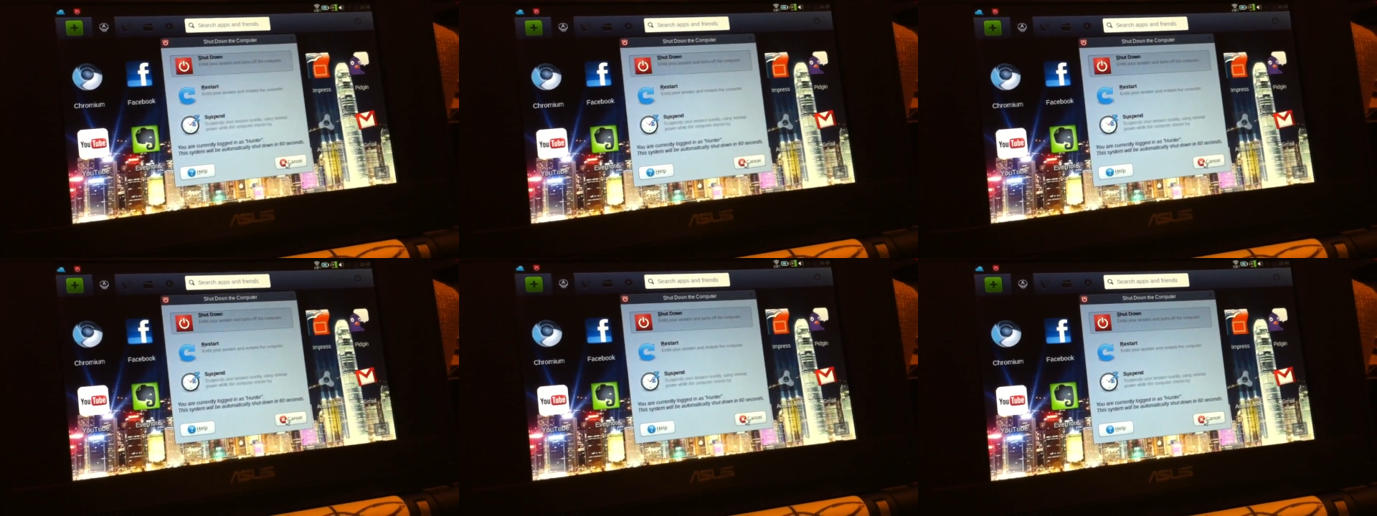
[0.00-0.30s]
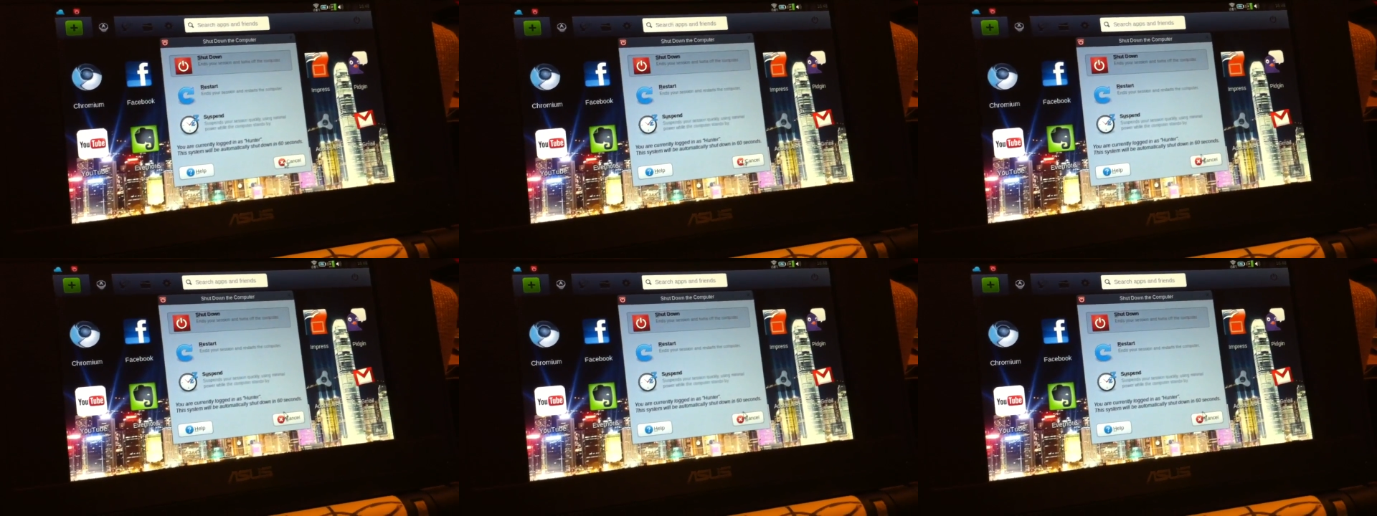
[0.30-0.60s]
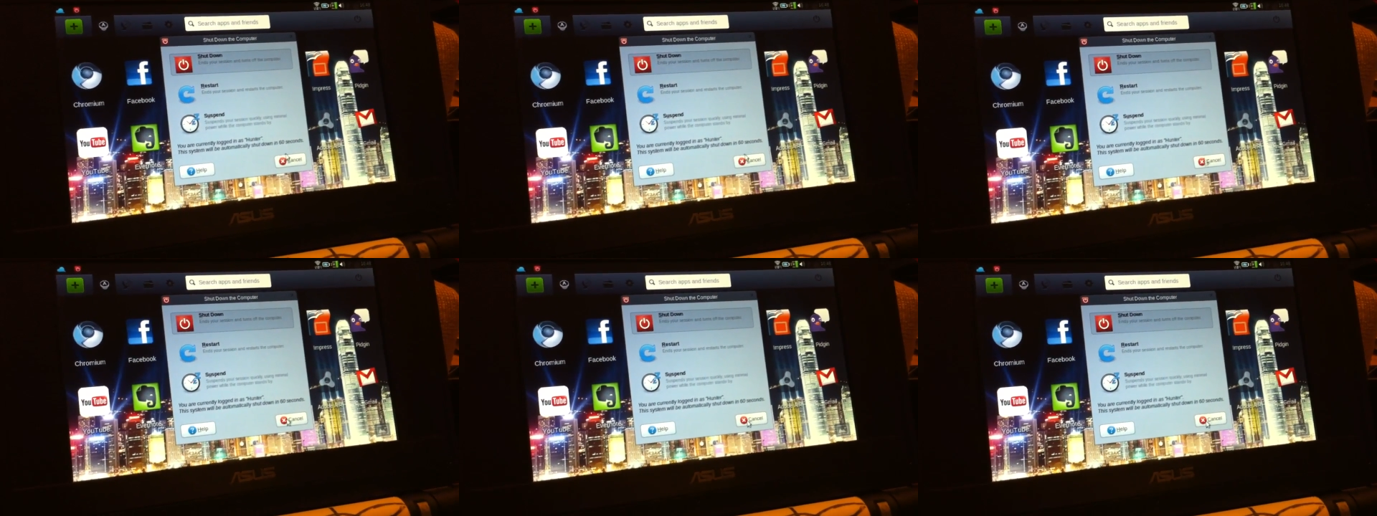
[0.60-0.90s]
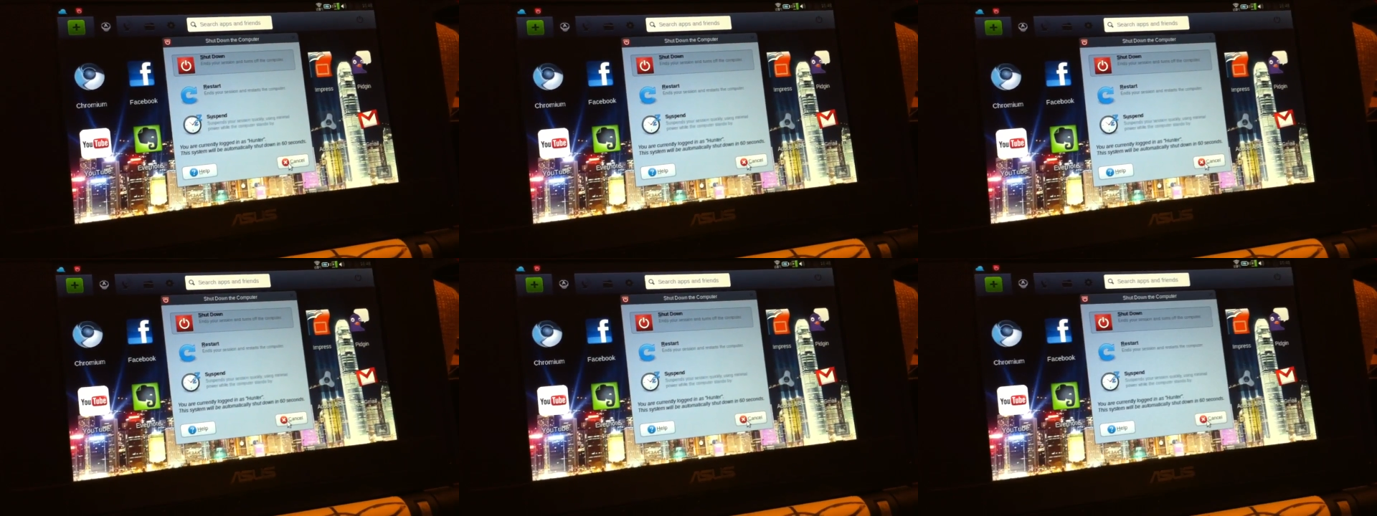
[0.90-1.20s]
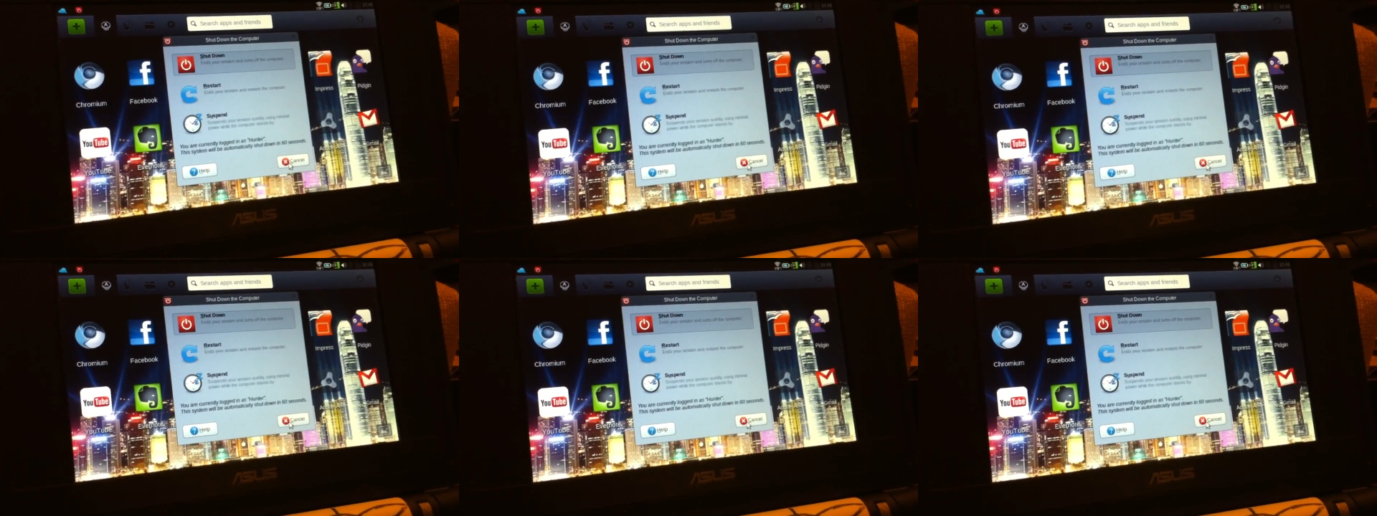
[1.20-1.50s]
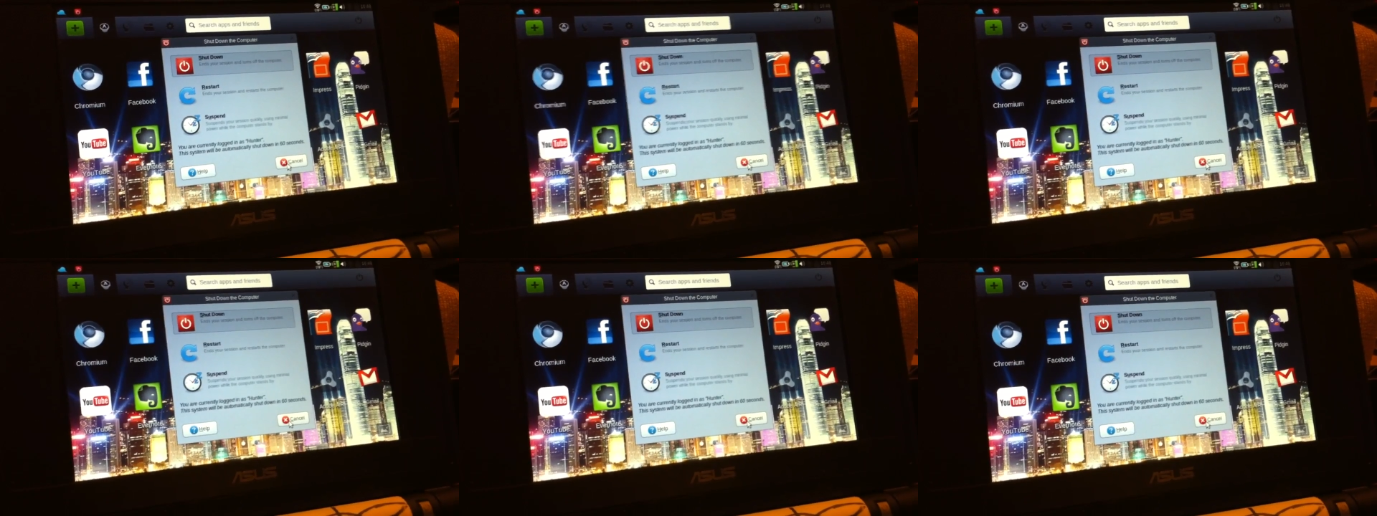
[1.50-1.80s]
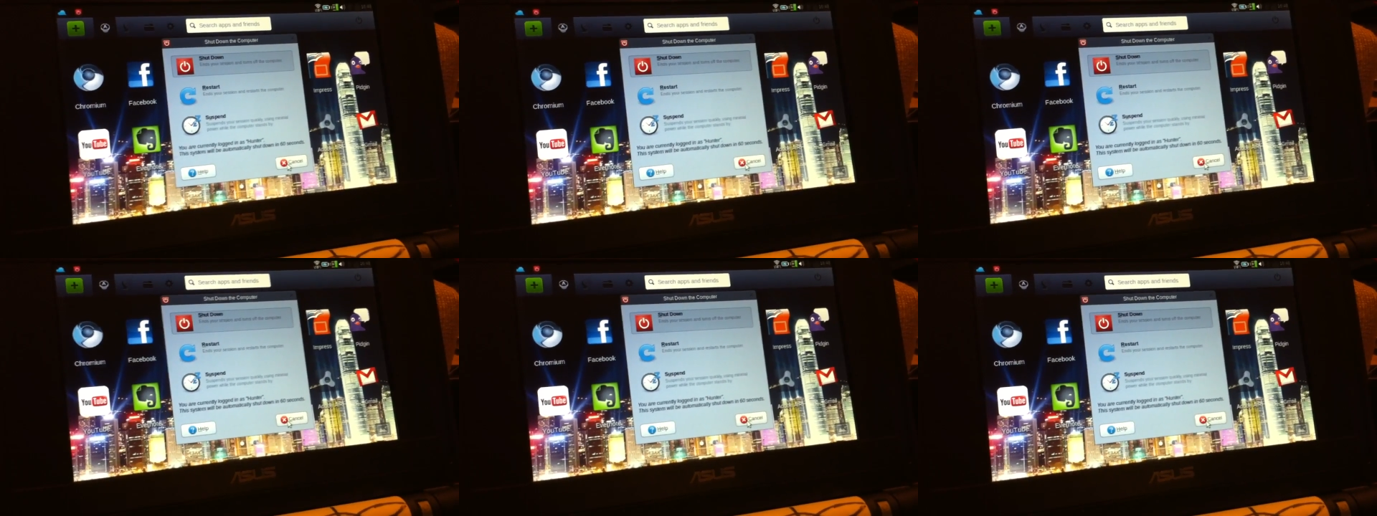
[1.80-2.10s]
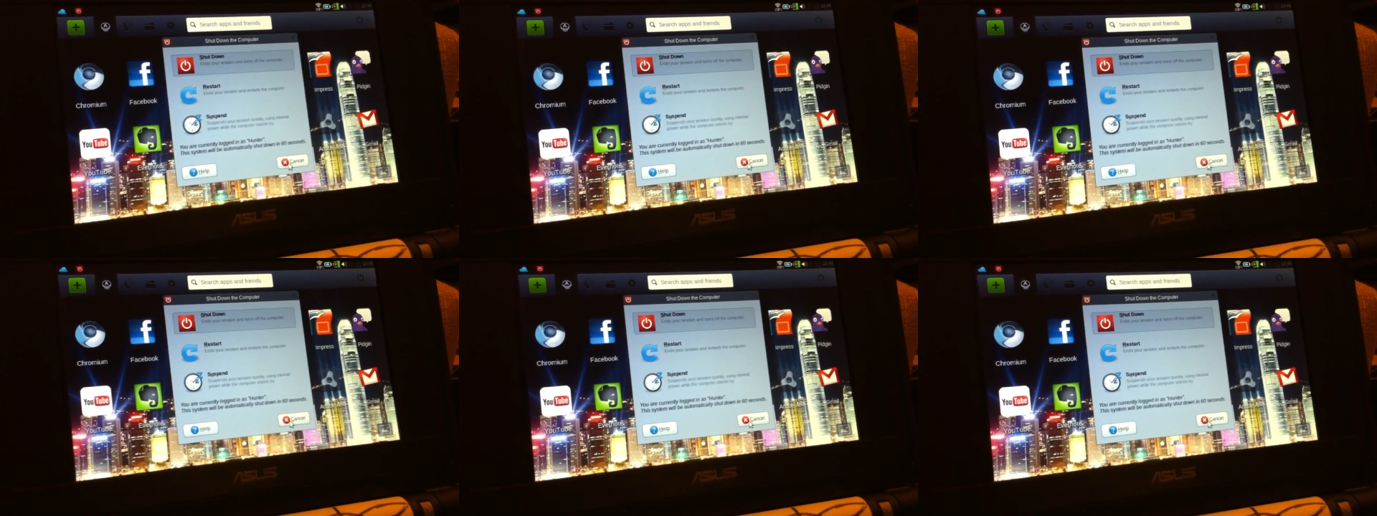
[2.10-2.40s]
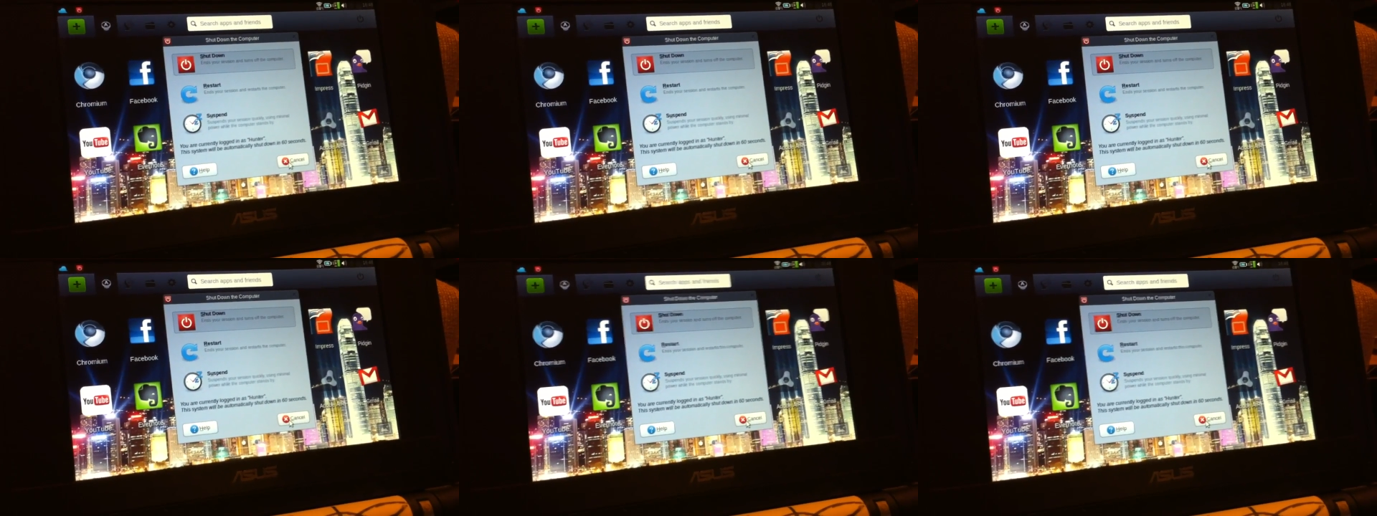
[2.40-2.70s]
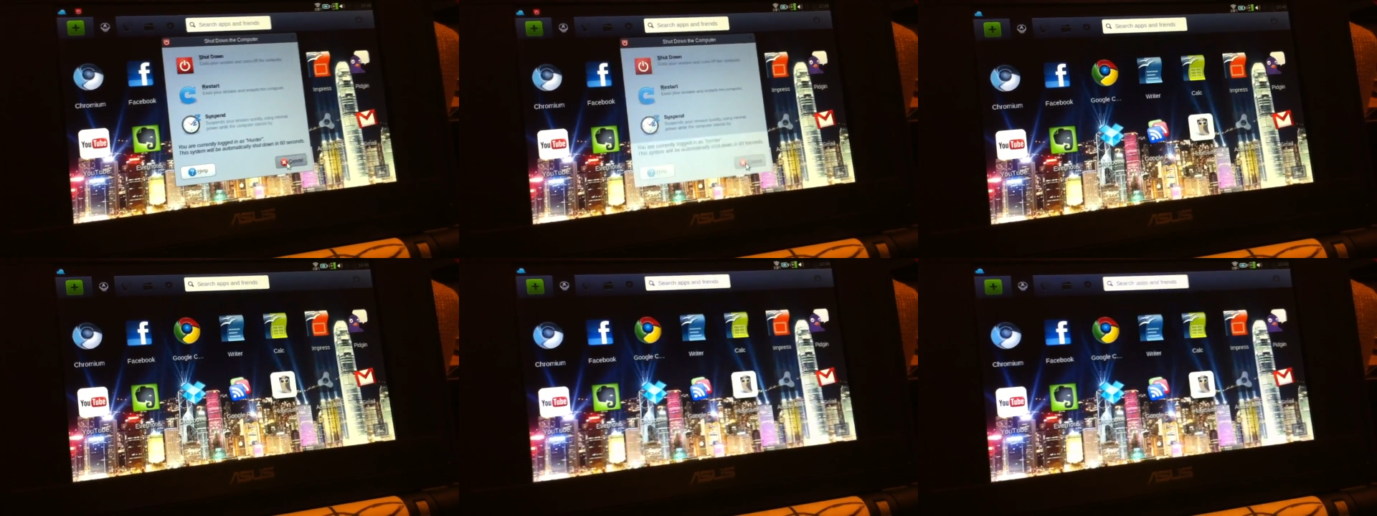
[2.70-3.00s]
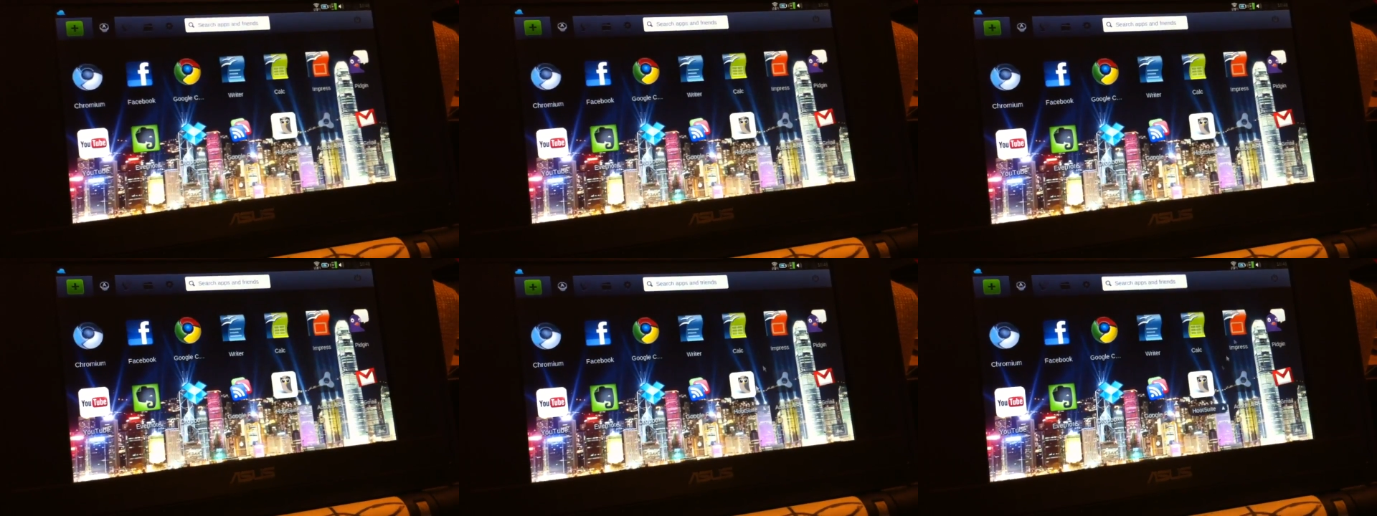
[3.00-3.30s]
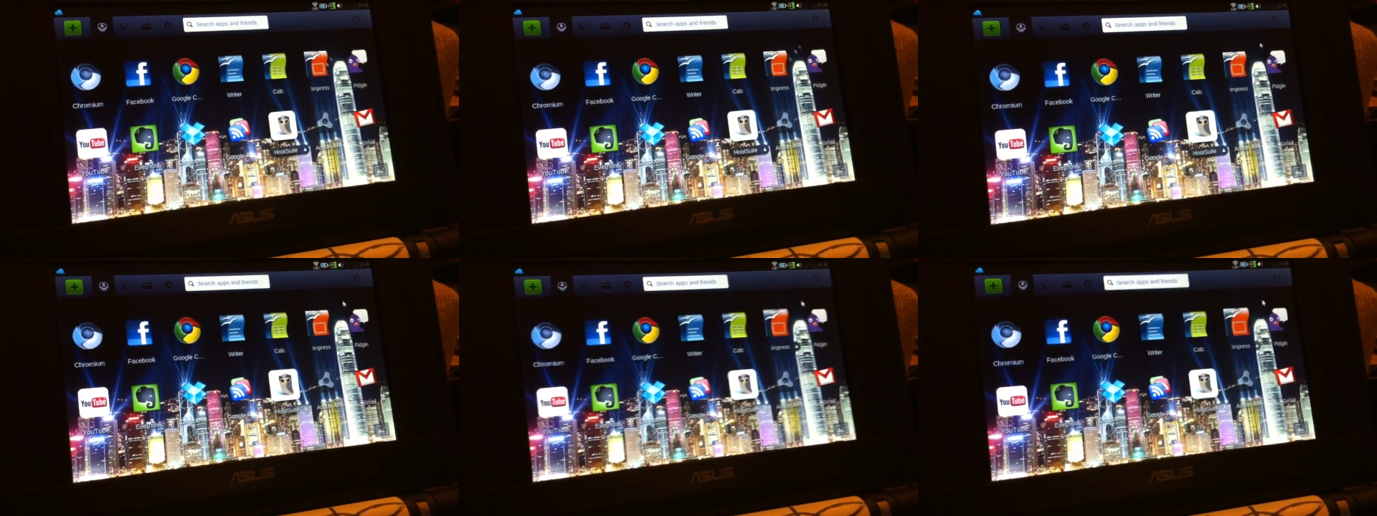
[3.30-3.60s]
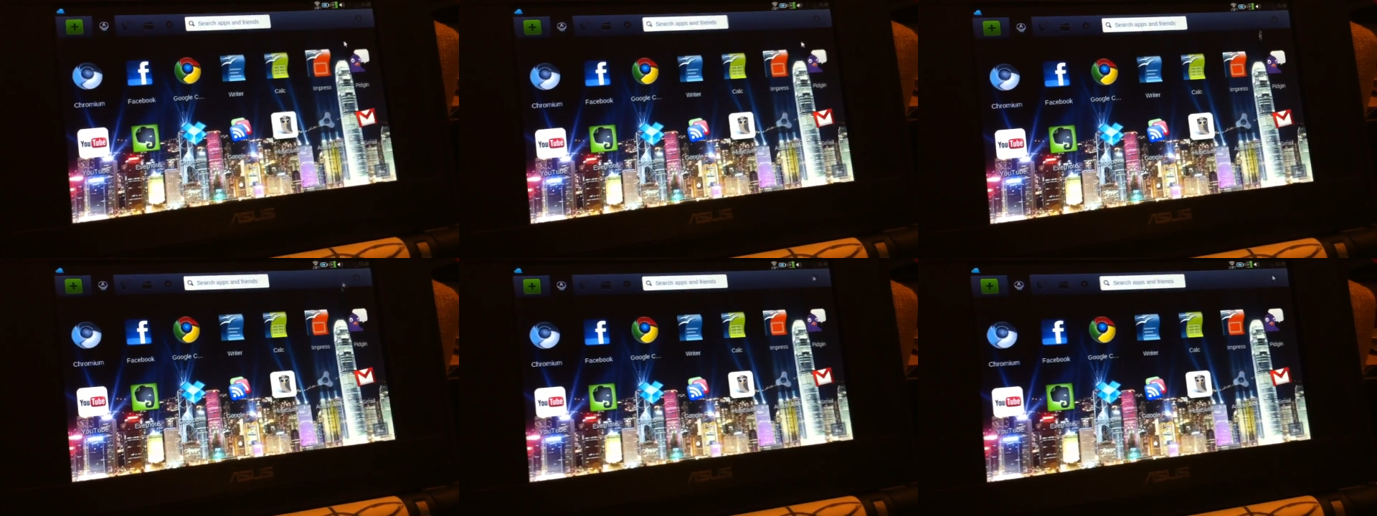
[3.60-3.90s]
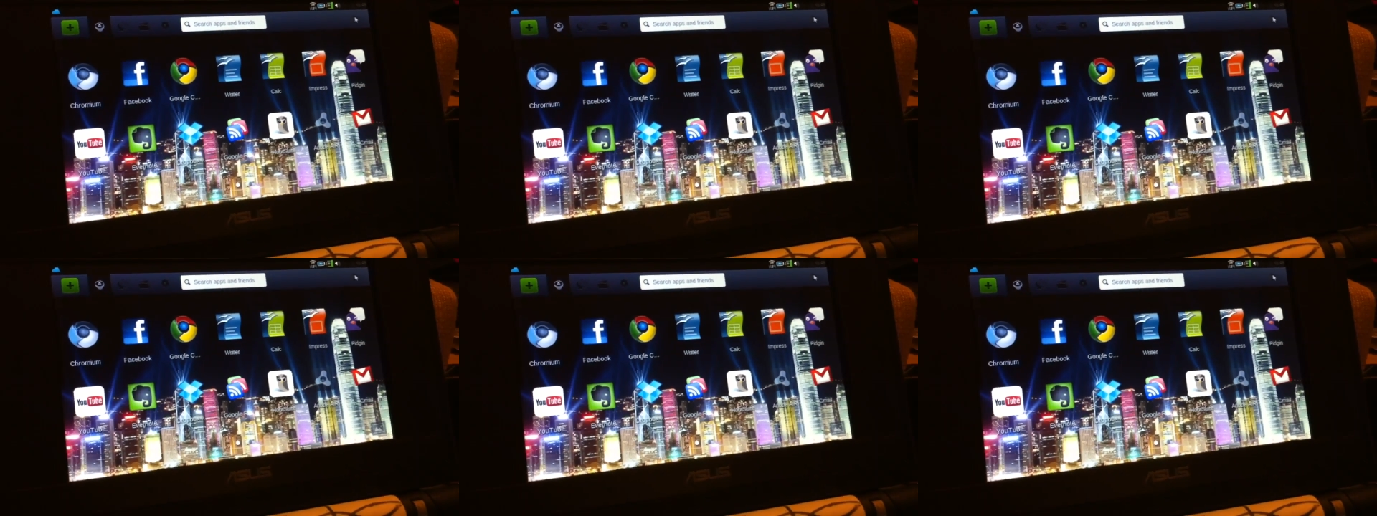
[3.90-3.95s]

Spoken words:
Nobody's mouth can be seen.